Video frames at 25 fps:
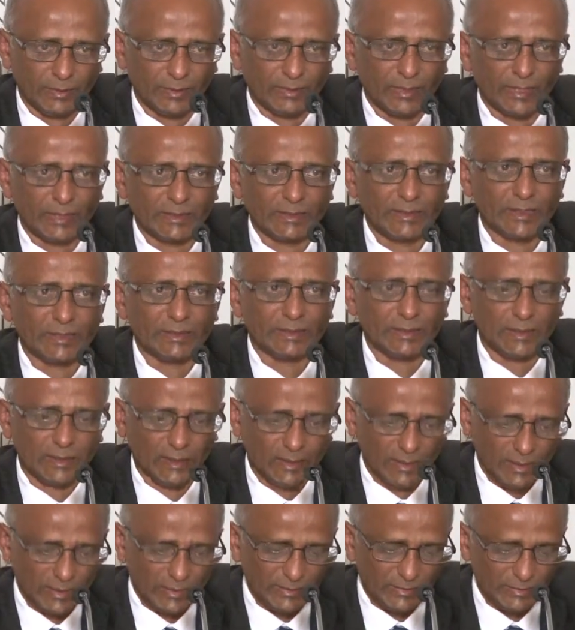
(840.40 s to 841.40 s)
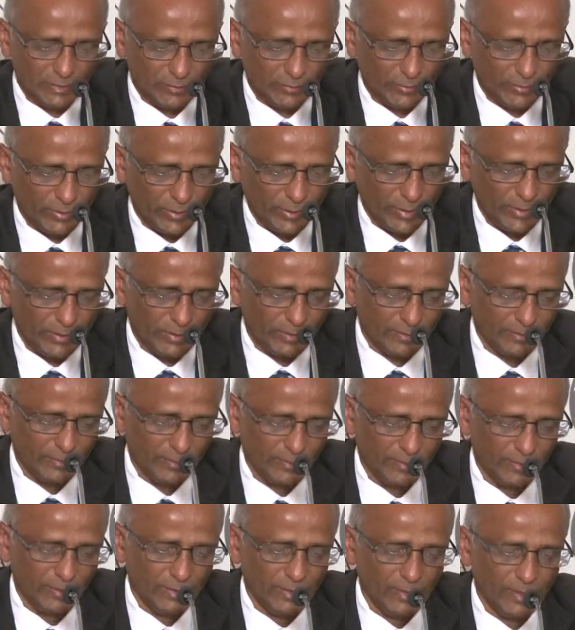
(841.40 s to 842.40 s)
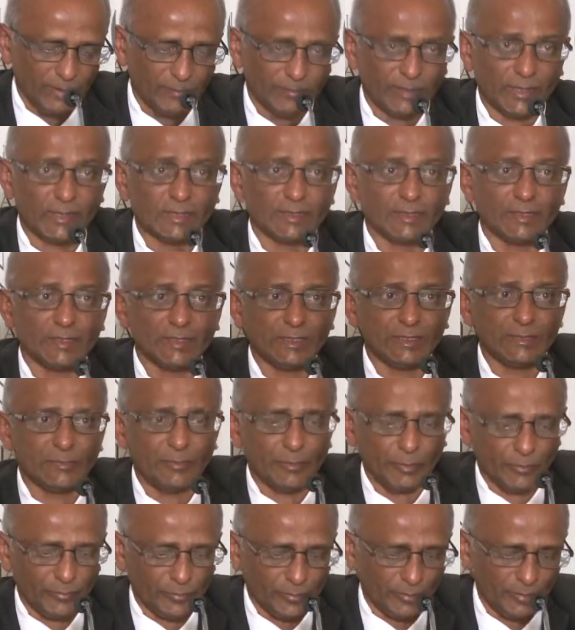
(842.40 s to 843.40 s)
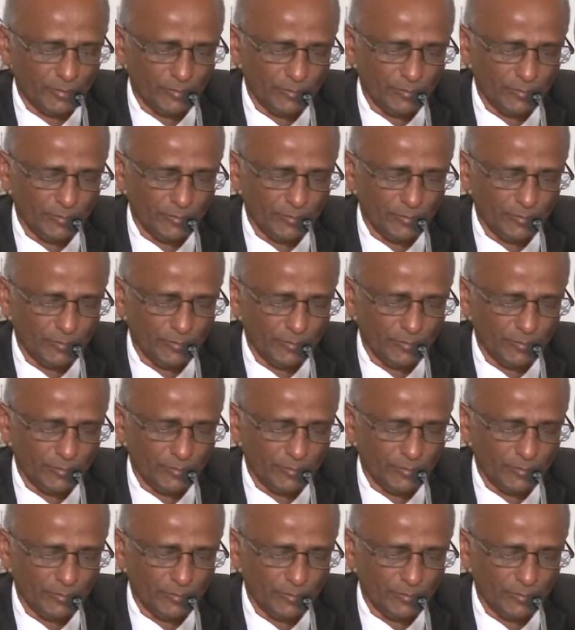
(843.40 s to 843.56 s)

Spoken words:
taxation in relation to that if there's a dispute.